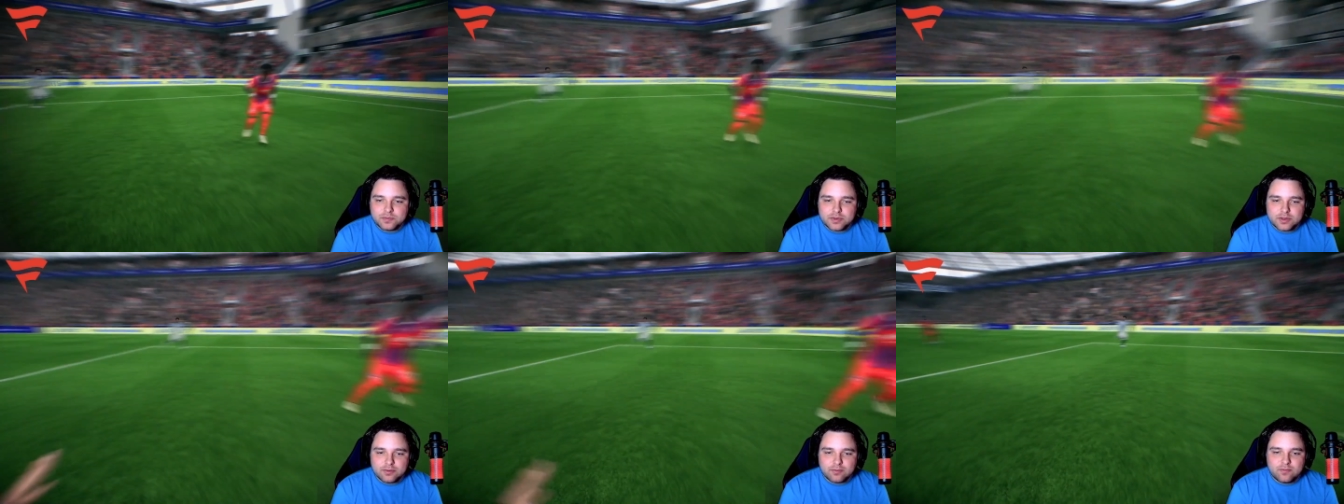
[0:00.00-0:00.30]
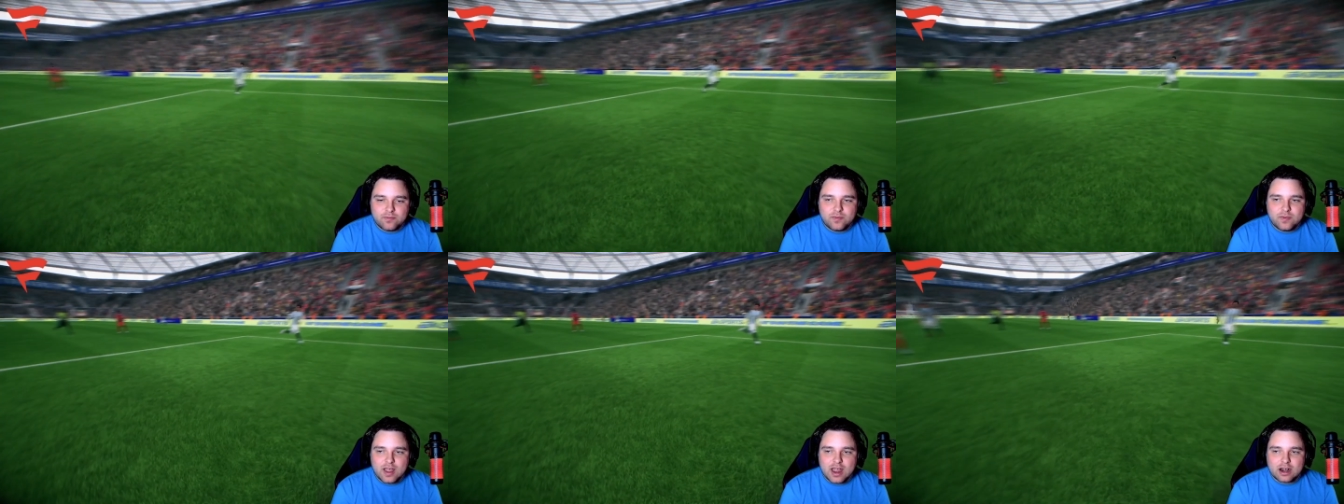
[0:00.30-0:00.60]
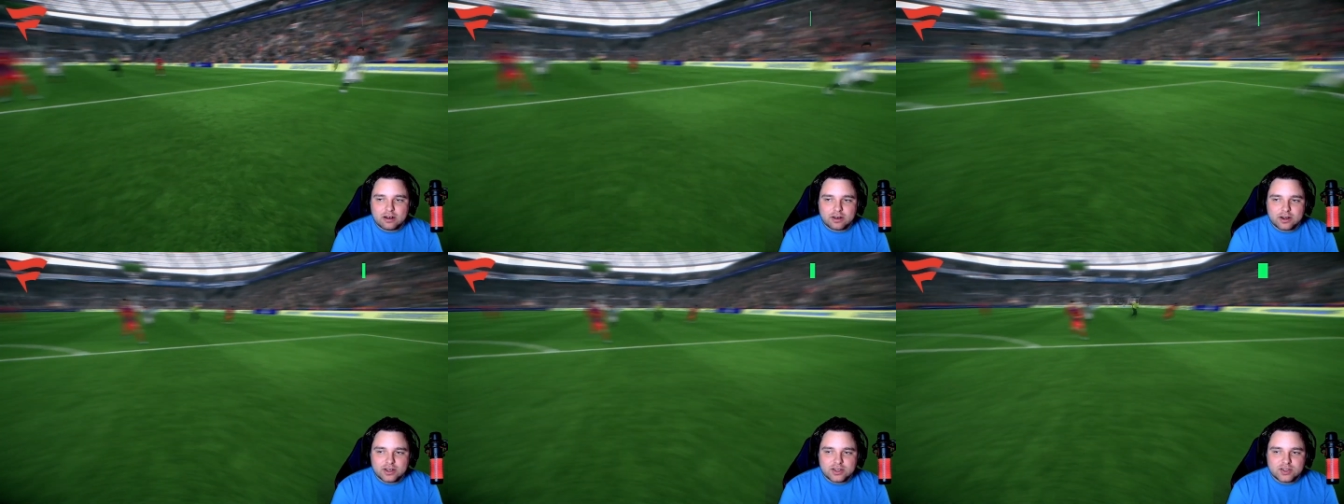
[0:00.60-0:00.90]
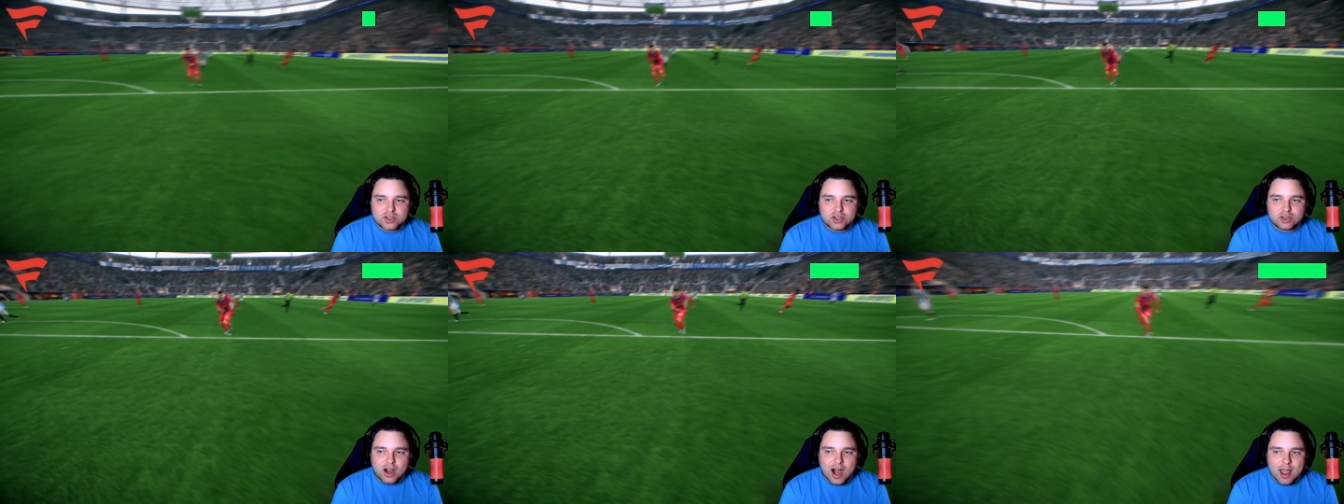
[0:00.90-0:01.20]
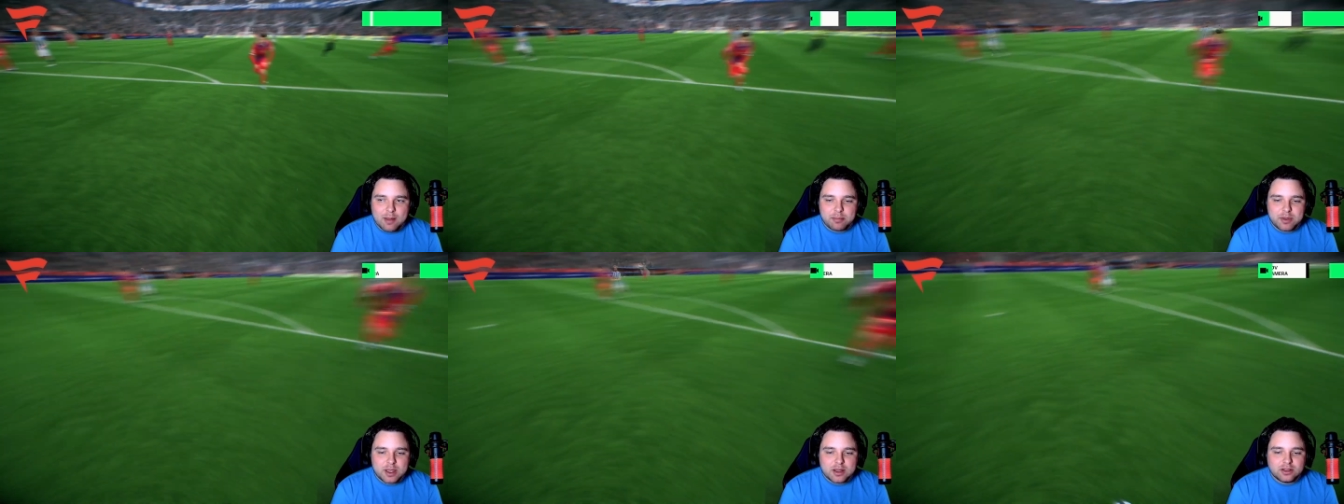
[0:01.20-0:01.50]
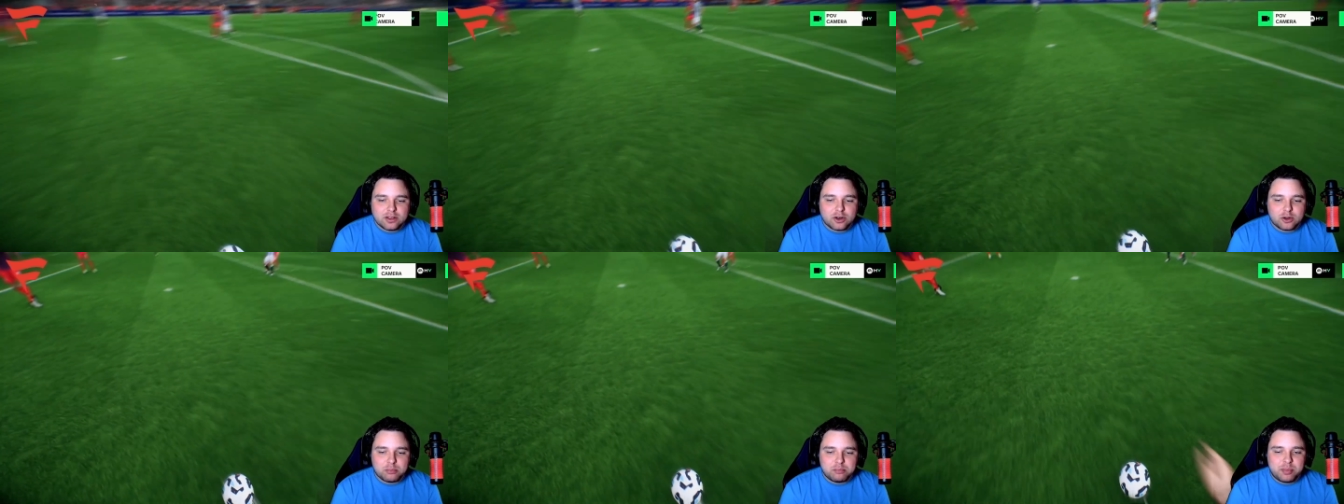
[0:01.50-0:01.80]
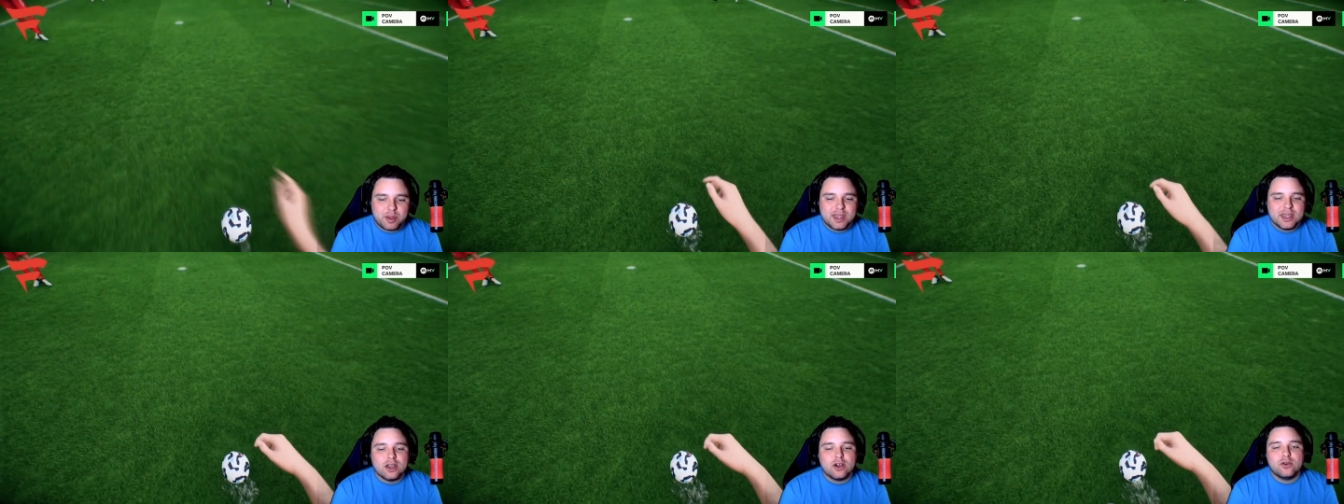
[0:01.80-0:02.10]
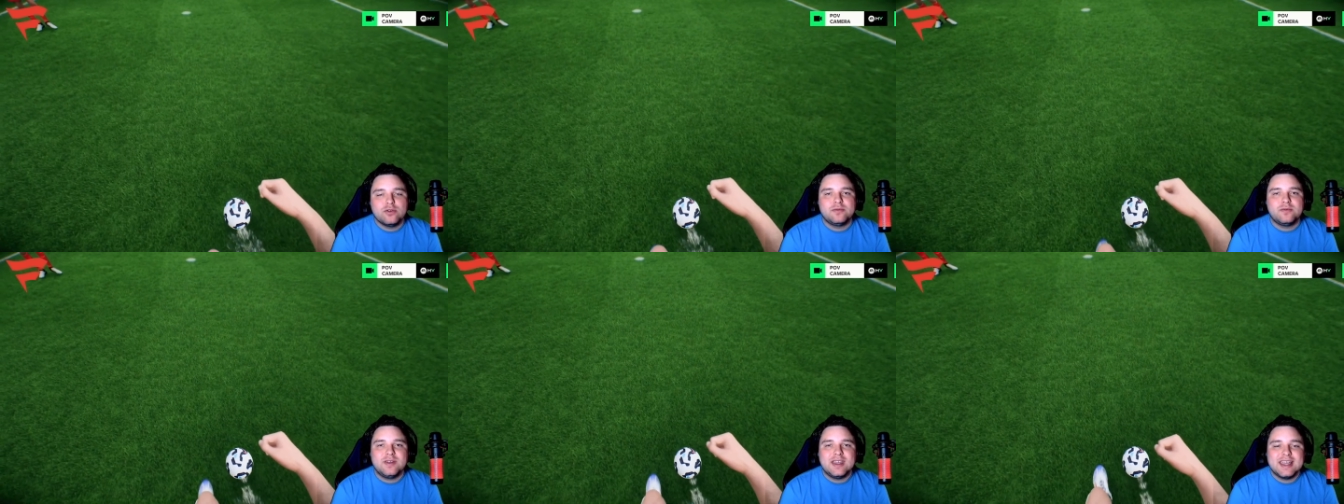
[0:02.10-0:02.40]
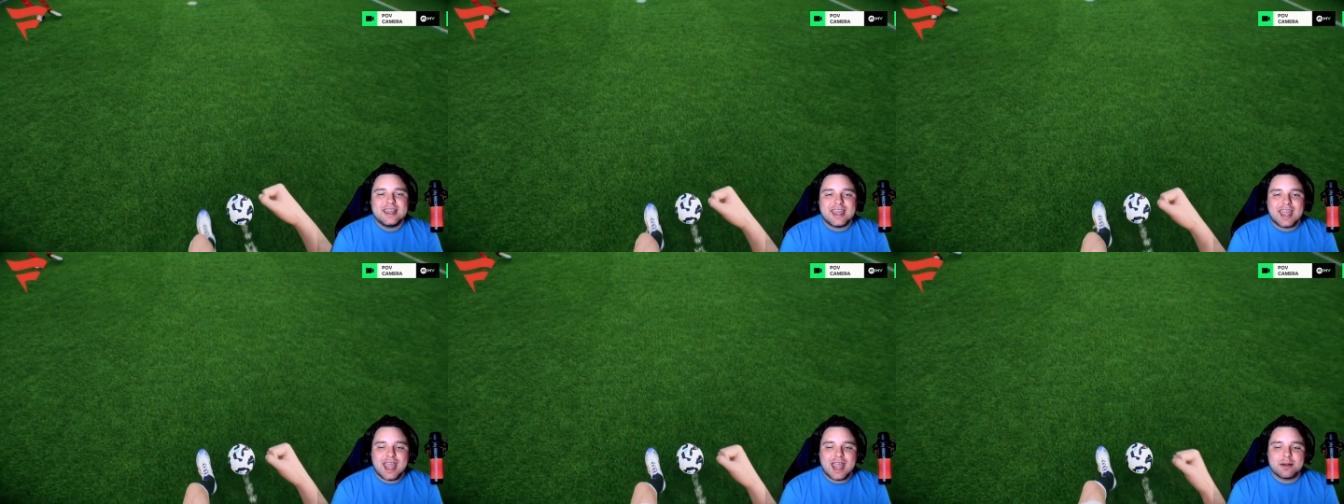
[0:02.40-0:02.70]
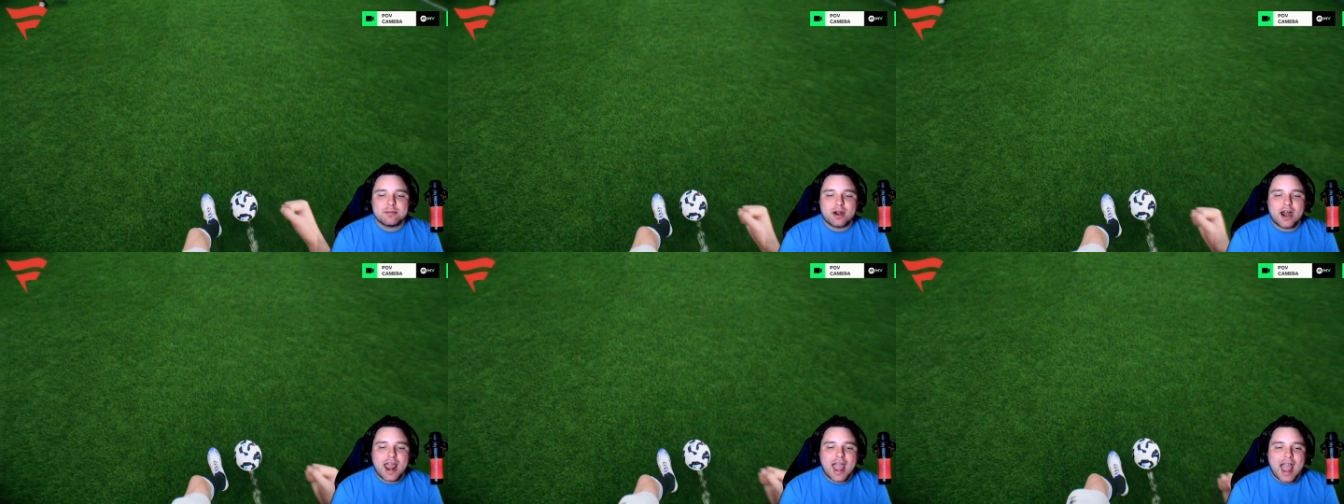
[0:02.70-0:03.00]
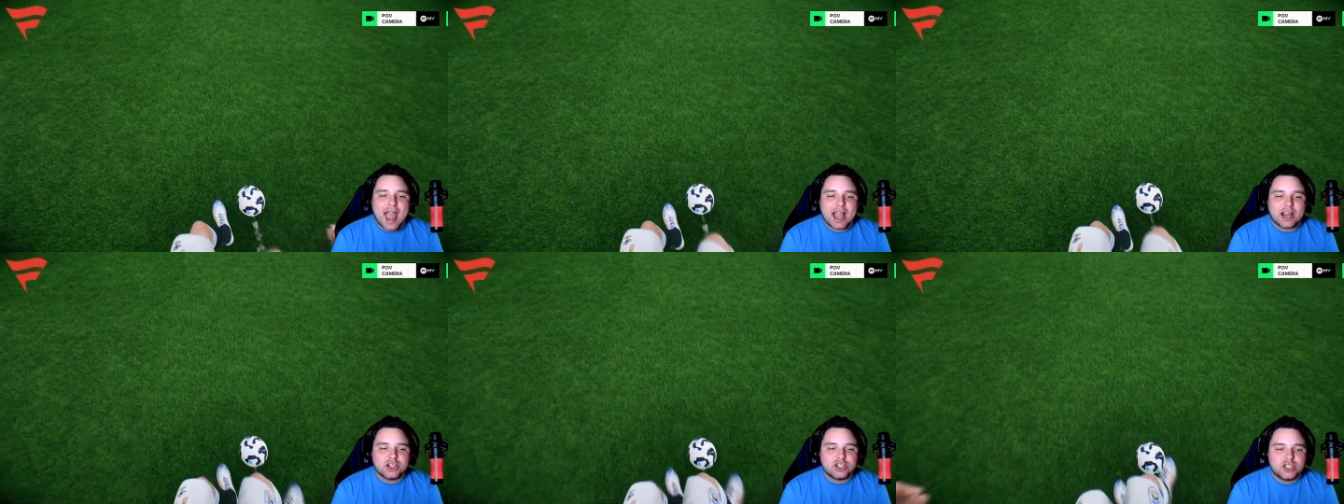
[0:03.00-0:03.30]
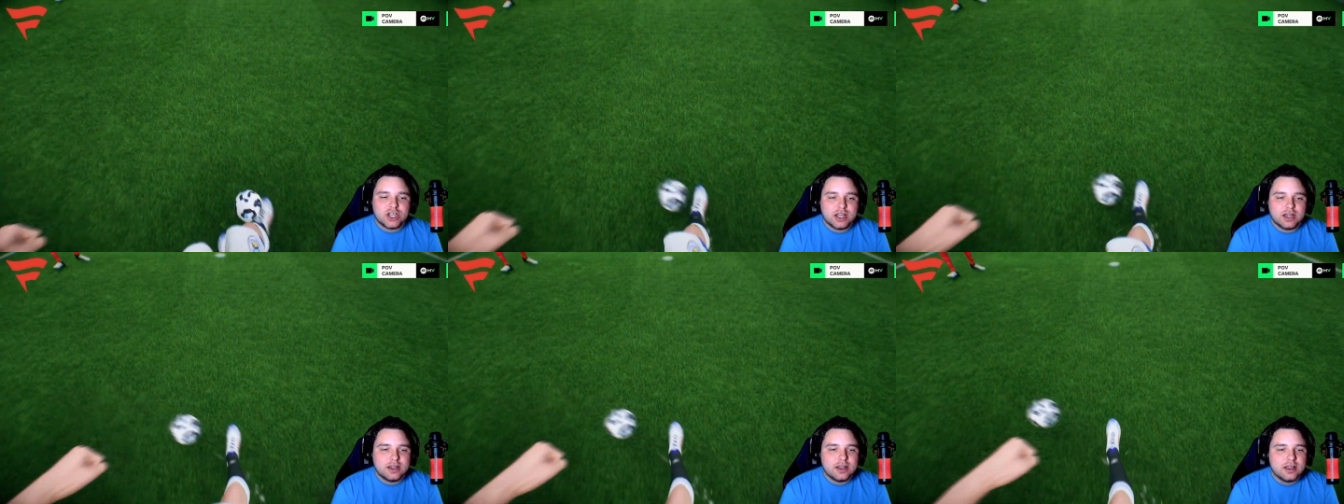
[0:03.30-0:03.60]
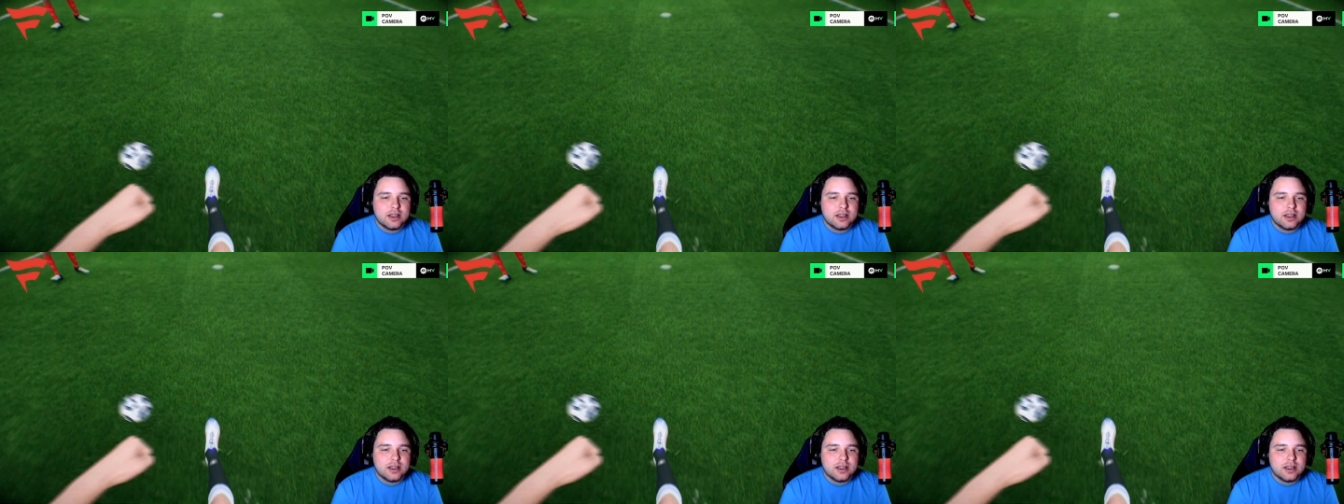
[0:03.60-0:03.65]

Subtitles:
Very scrappy, a little POV camera action.